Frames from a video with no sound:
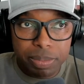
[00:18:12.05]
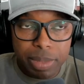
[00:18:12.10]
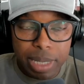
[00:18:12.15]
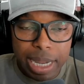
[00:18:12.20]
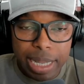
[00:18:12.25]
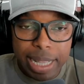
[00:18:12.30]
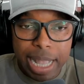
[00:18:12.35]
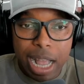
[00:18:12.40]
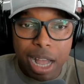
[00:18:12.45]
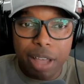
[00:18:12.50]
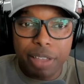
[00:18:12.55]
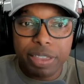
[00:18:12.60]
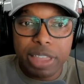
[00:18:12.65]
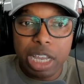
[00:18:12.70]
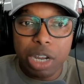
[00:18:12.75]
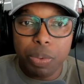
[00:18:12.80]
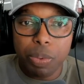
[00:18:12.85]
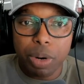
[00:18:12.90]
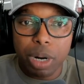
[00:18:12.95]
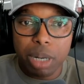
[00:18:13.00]
And now I
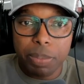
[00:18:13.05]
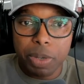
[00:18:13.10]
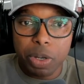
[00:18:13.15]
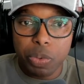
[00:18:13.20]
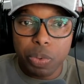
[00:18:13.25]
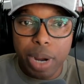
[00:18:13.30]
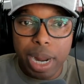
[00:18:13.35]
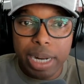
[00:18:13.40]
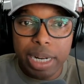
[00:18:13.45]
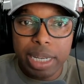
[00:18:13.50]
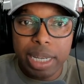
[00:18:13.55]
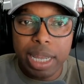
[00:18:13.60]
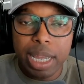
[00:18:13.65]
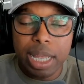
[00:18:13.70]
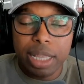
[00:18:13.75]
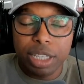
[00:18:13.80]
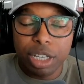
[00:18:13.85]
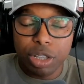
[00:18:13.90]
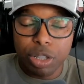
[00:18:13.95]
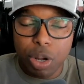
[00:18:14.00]
think we're going to be ready.
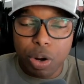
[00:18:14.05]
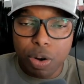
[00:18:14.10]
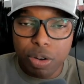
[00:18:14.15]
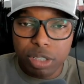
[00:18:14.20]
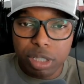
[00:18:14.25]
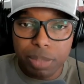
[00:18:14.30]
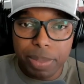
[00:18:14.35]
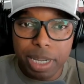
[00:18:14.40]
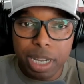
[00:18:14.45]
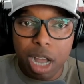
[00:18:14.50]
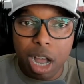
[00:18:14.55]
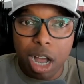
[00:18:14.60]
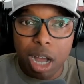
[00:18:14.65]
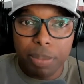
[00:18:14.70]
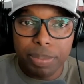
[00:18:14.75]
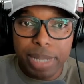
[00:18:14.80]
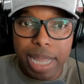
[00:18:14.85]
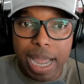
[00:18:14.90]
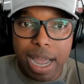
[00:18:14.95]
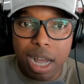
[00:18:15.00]
The nerves will be
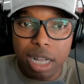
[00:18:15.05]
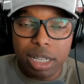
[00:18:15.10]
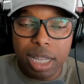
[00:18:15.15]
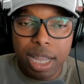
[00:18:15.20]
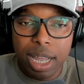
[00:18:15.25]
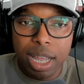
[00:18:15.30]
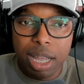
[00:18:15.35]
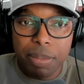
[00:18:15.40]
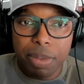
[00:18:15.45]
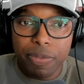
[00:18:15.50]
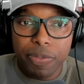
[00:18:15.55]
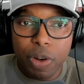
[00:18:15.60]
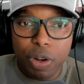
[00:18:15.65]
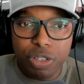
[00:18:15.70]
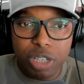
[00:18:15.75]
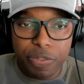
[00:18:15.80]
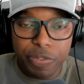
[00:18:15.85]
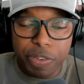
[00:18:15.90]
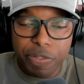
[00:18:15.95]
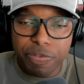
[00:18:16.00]
calmed down. But
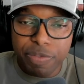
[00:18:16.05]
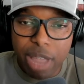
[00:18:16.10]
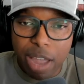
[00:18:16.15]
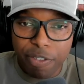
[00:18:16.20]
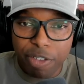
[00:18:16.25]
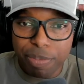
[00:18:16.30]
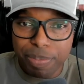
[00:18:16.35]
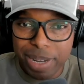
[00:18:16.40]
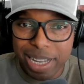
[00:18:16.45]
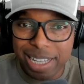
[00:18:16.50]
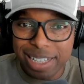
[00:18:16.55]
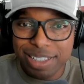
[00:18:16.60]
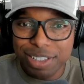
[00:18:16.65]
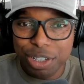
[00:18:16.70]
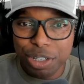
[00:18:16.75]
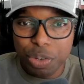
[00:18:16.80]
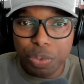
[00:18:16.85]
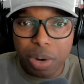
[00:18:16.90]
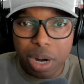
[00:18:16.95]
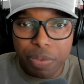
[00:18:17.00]
folks, if you've never been to
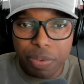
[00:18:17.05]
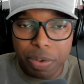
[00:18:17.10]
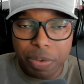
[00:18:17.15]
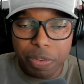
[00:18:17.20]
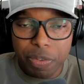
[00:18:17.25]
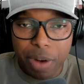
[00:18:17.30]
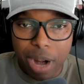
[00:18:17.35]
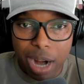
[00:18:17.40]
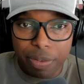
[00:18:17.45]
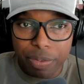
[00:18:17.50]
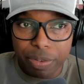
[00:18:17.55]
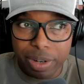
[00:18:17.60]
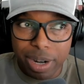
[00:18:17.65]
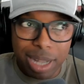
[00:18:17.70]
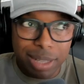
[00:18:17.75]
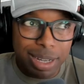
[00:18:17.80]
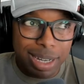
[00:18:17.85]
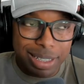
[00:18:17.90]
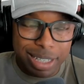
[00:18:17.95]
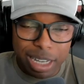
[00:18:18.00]
the Red River Rivalry, I
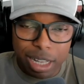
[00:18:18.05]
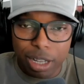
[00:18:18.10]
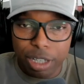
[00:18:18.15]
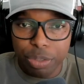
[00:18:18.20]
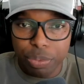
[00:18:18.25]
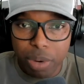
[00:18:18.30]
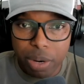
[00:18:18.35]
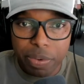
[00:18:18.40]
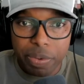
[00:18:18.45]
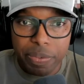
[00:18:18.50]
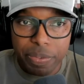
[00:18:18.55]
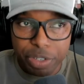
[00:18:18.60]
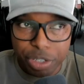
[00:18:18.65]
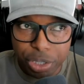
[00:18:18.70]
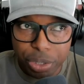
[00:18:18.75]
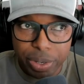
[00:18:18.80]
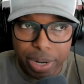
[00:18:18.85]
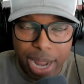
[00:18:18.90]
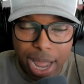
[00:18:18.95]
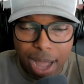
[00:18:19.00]
like to call it the Red River
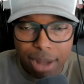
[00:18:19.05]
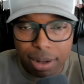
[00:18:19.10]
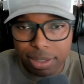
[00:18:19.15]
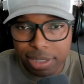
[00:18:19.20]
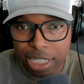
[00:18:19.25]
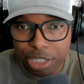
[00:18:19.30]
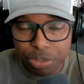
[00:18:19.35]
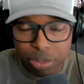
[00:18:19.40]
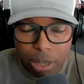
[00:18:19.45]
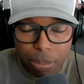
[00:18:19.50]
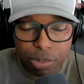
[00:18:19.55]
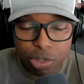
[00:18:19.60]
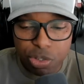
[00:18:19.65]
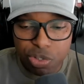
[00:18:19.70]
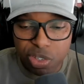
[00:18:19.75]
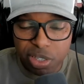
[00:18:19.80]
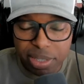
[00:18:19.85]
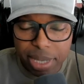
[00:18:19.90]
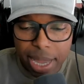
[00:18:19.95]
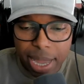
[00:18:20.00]
Shootout because that's what I'm
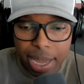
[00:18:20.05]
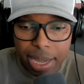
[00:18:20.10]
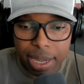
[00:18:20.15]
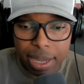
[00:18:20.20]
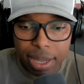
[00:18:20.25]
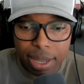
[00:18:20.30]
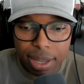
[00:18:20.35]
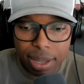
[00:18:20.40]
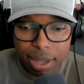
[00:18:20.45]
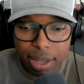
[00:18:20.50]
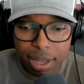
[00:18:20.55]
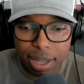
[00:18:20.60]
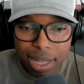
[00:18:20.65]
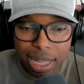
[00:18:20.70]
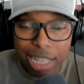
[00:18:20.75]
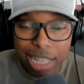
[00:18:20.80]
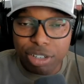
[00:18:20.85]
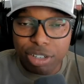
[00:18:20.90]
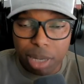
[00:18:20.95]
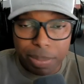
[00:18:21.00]
used to saying.
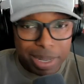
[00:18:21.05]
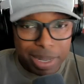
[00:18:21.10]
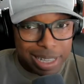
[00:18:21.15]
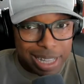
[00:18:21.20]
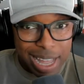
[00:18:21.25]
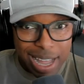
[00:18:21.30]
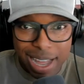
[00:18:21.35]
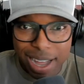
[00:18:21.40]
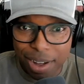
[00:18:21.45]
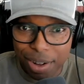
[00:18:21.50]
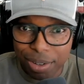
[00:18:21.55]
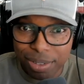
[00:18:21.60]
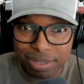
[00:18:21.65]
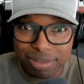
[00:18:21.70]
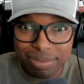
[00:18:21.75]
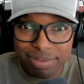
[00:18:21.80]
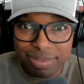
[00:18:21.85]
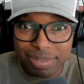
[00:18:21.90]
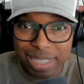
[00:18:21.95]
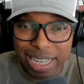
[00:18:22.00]
It's going to be loud.
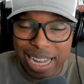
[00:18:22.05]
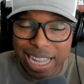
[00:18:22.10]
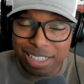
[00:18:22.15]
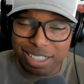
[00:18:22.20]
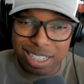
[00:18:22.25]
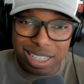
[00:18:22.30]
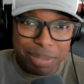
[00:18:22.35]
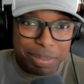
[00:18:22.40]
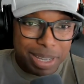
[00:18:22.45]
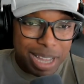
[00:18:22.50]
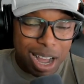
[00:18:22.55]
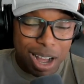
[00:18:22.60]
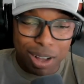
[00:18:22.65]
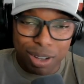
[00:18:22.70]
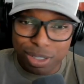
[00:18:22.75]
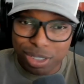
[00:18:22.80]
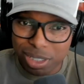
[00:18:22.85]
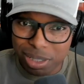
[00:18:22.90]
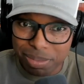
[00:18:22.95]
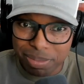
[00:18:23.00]
It's going to be
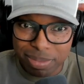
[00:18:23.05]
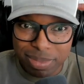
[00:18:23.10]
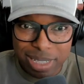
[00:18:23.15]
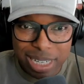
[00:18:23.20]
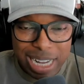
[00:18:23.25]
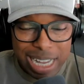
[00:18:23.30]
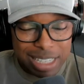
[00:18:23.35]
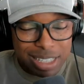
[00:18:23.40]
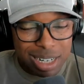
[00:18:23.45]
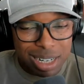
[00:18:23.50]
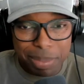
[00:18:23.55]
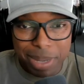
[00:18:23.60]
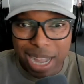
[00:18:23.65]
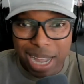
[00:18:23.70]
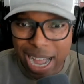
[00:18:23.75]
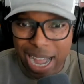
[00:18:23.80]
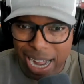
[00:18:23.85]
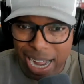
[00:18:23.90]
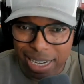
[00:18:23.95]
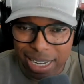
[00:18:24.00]
awesome. It's going to be
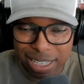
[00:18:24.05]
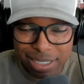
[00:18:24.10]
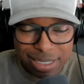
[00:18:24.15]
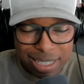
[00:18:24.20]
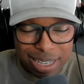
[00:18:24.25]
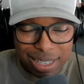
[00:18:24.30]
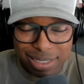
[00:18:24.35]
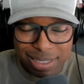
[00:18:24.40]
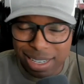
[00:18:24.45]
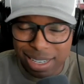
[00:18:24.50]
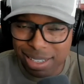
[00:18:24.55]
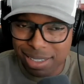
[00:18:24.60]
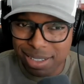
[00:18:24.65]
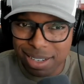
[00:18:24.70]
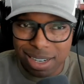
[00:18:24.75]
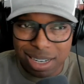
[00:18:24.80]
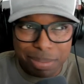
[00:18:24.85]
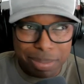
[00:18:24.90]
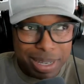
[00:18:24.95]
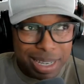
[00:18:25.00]
on. It's
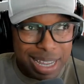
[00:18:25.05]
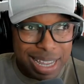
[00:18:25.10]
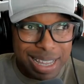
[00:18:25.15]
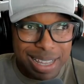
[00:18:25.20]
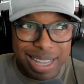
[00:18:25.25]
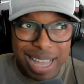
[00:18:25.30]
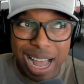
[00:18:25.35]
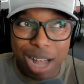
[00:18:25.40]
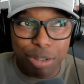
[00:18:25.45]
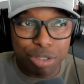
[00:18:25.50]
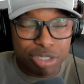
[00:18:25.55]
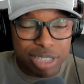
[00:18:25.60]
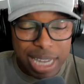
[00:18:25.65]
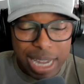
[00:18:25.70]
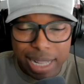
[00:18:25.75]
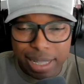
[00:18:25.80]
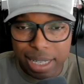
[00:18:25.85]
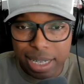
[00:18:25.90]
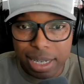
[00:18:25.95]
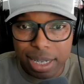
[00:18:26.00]
going to be
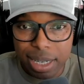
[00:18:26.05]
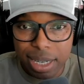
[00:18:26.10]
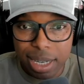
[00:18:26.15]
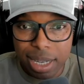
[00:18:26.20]
outstanding.